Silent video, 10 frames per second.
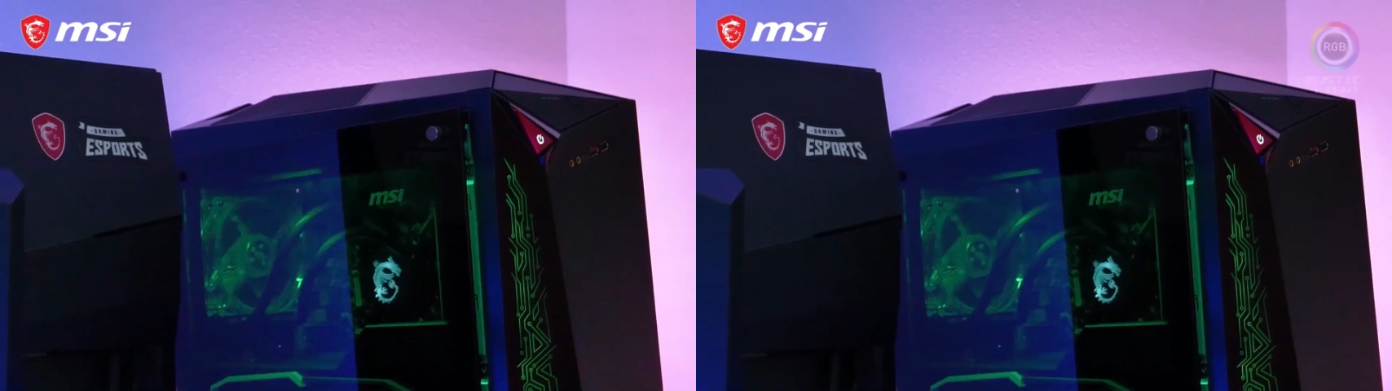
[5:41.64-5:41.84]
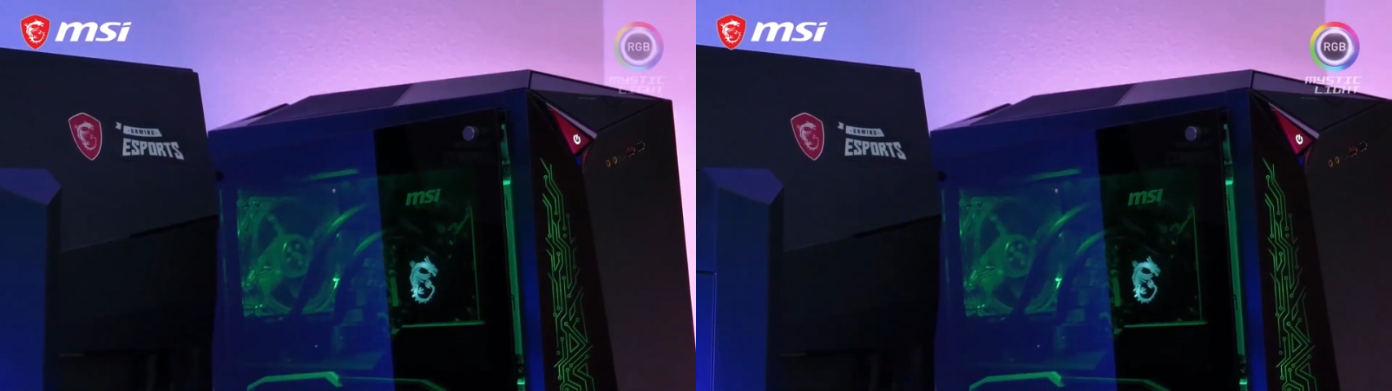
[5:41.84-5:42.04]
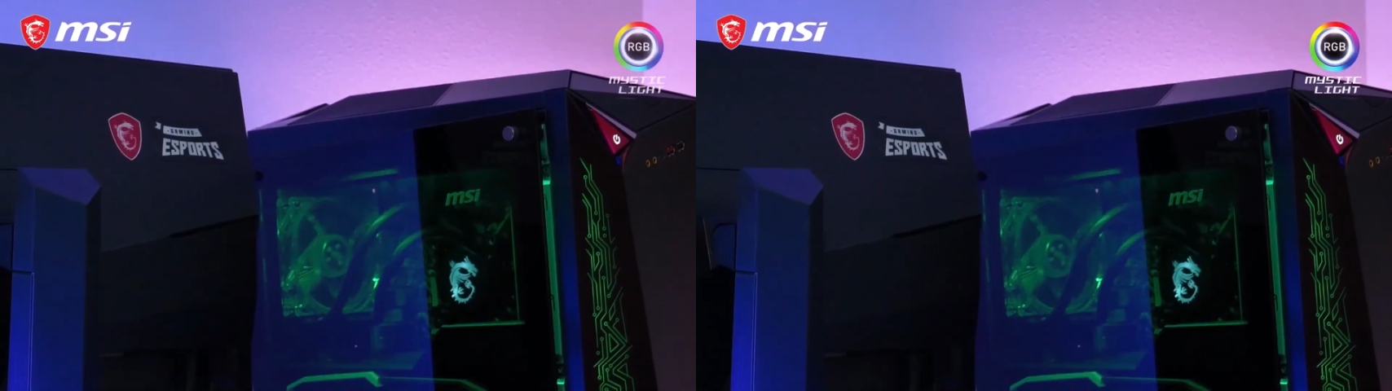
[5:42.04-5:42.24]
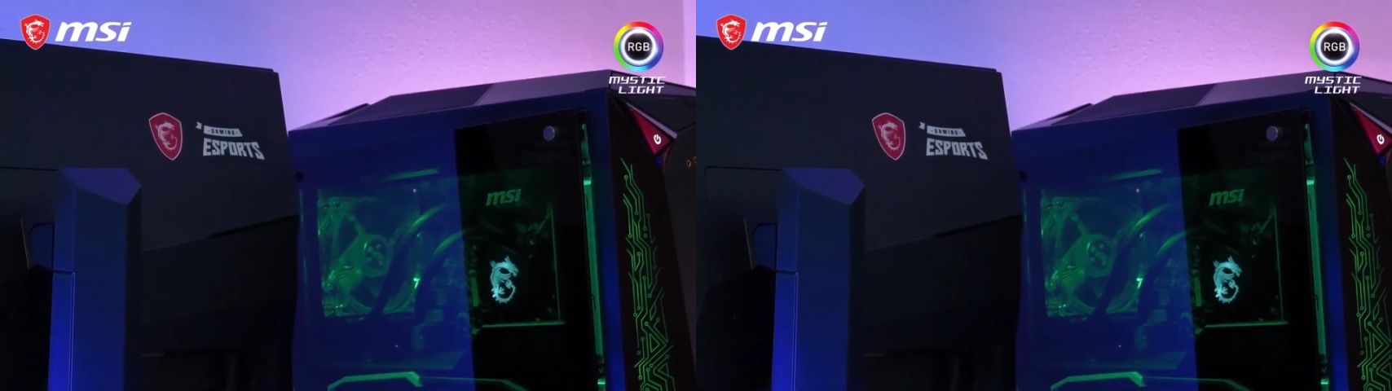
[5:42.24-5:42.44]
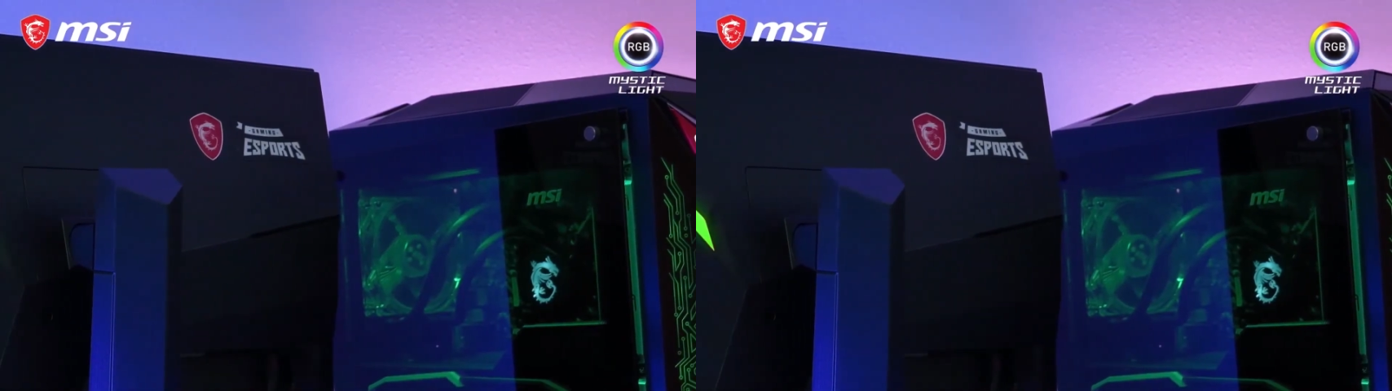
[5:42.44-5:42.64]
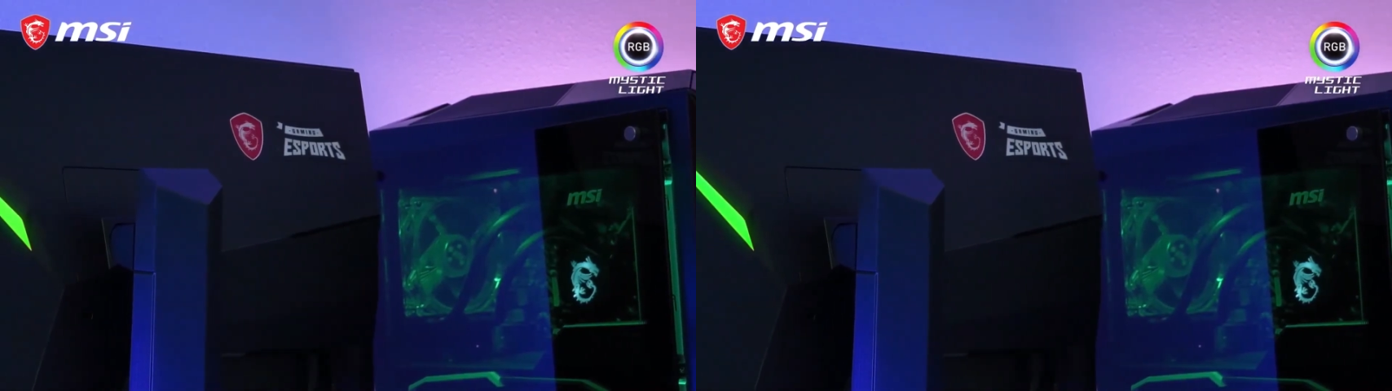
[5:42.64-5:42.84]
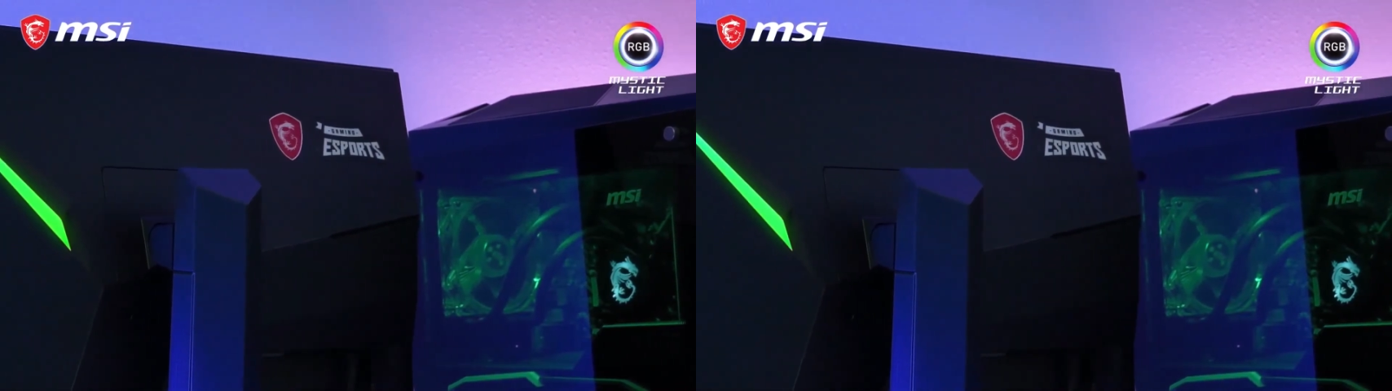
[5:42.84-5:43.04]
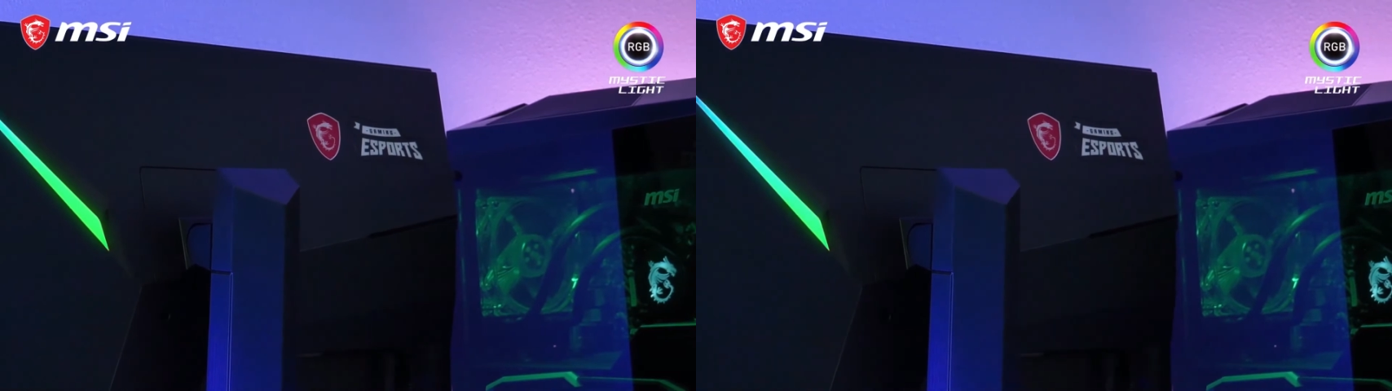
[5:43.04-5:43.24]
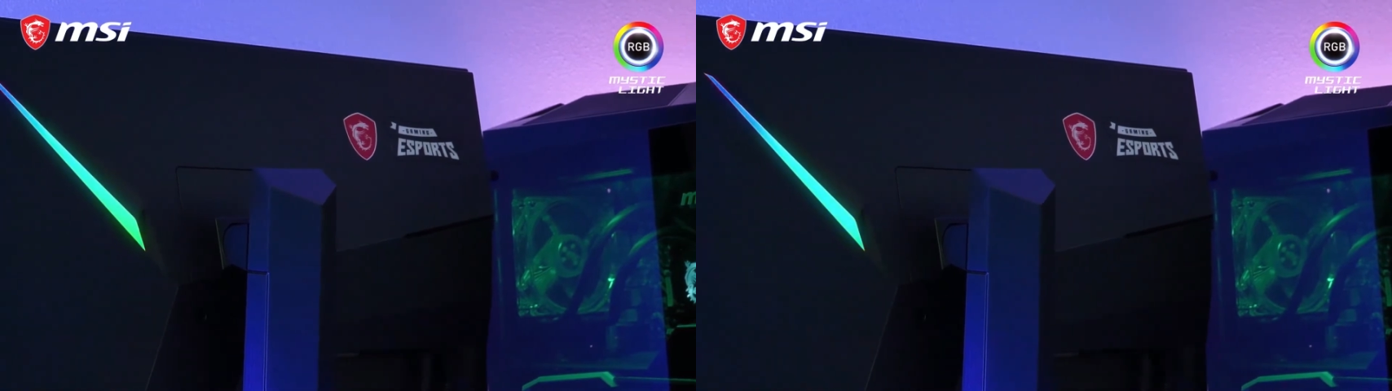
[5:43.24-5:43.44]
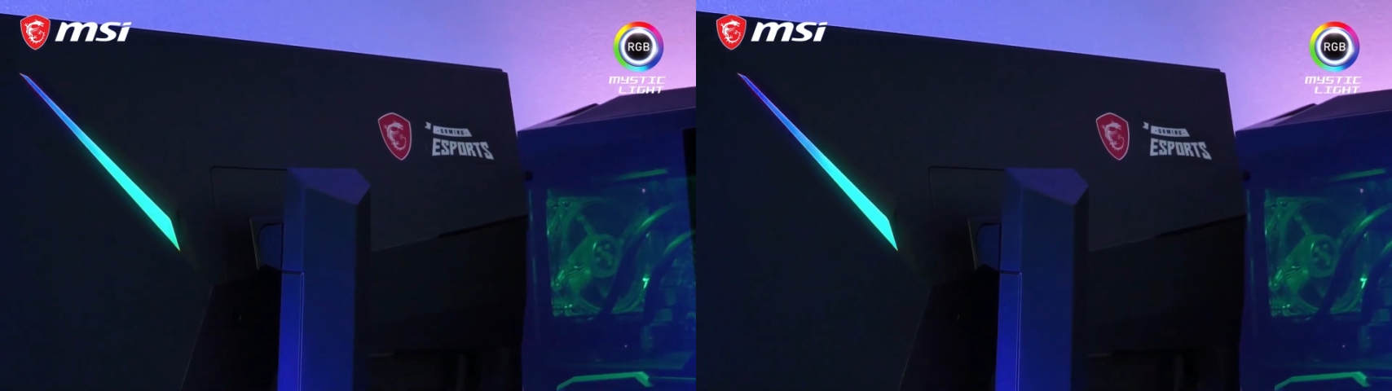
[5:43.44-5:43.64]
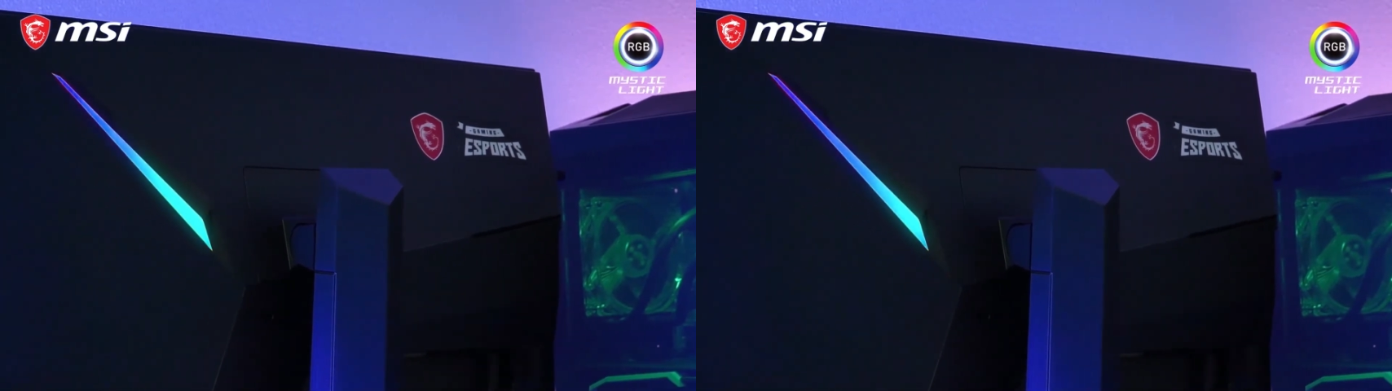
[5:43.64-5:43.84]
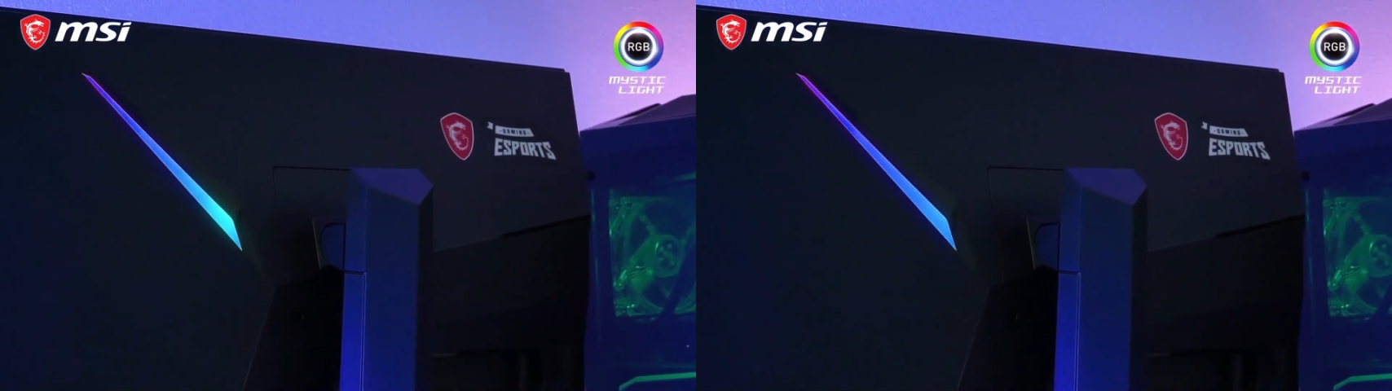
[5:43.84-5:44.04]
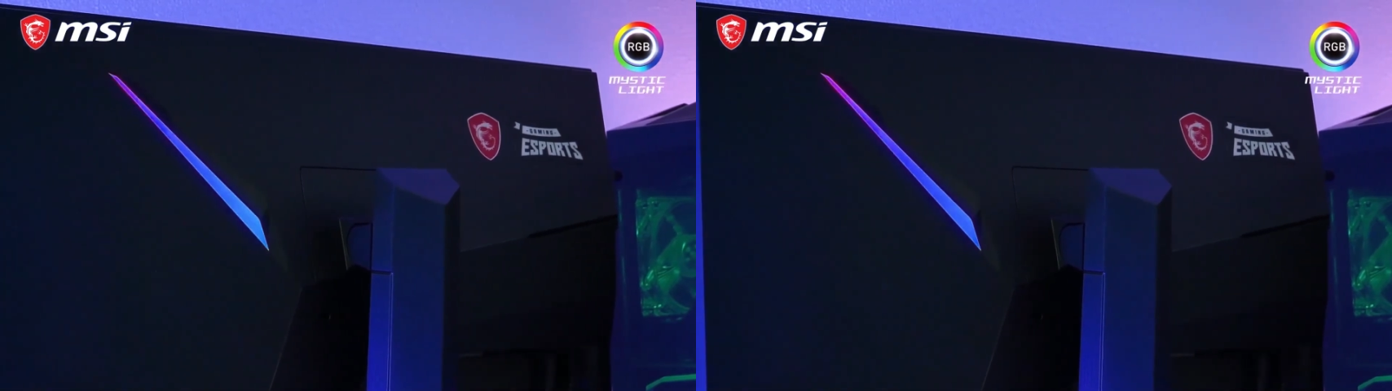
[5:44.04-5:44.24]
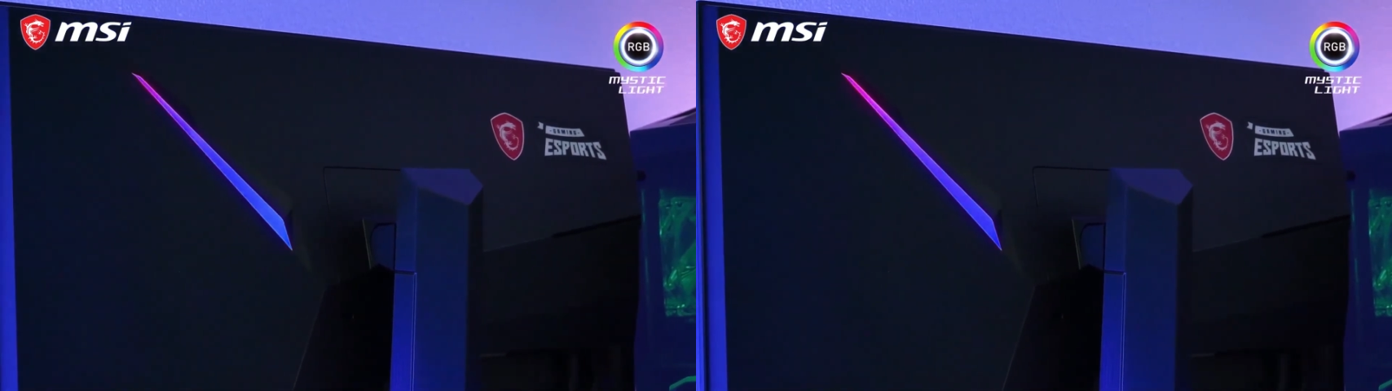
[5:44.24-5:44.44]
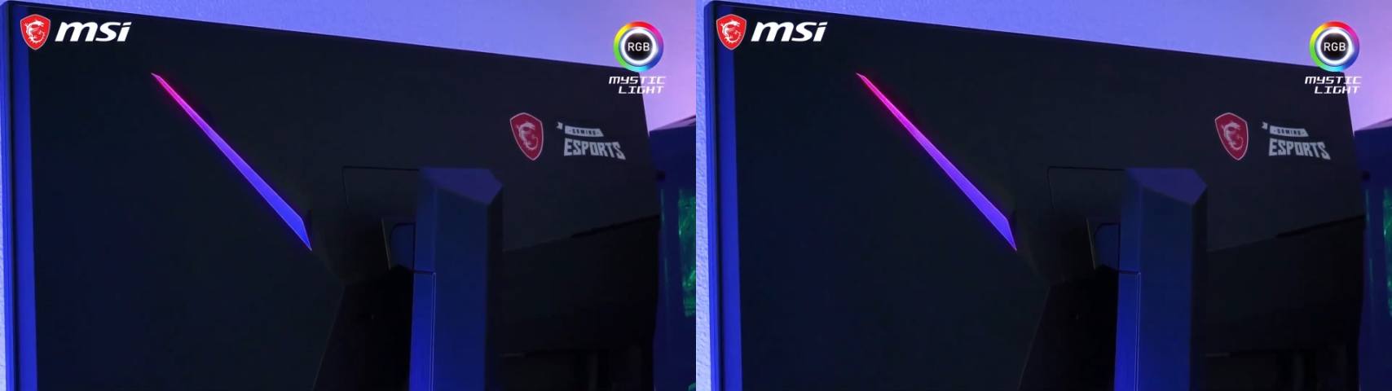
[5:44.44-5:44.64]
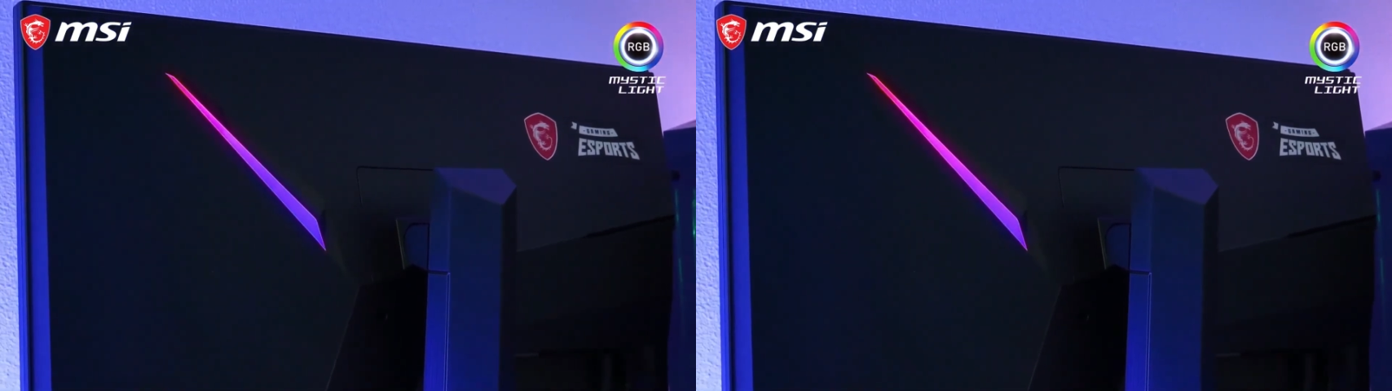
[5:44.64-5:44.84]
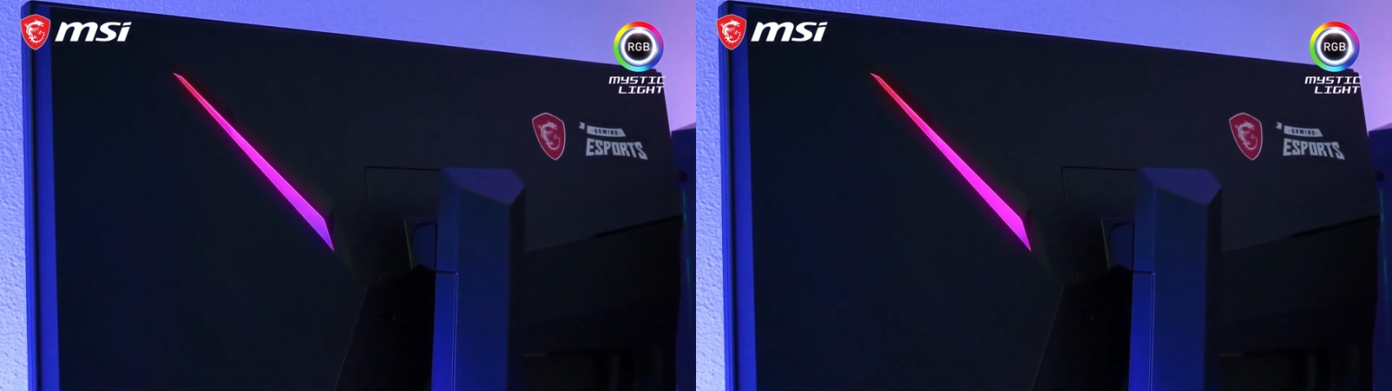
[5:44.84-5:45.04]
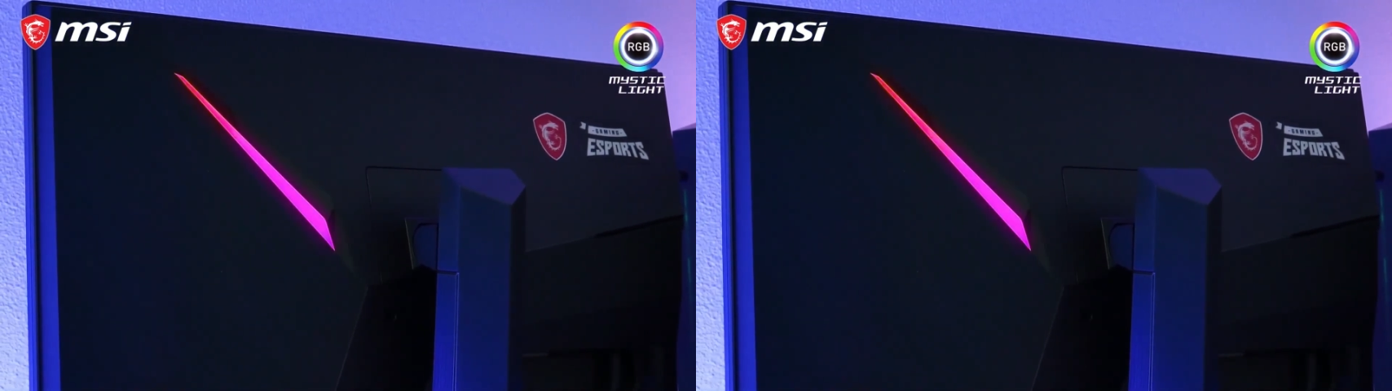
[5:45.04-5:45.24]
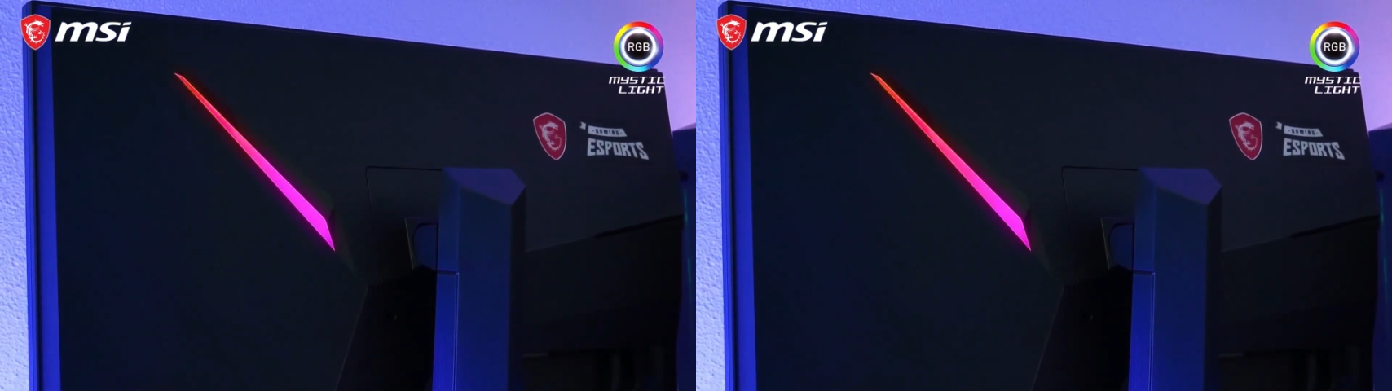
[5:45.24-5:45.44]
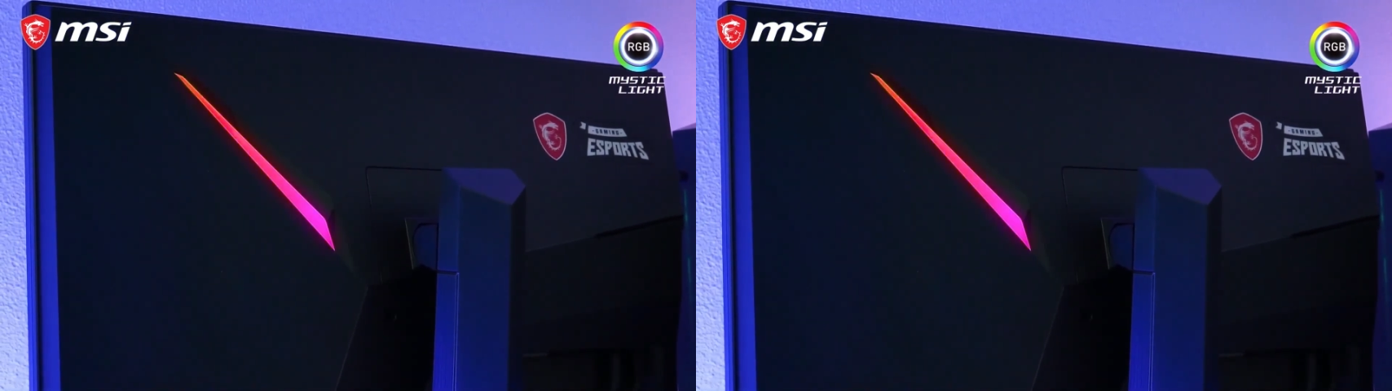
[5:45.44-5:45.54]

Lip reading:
[unreadable: no face in view]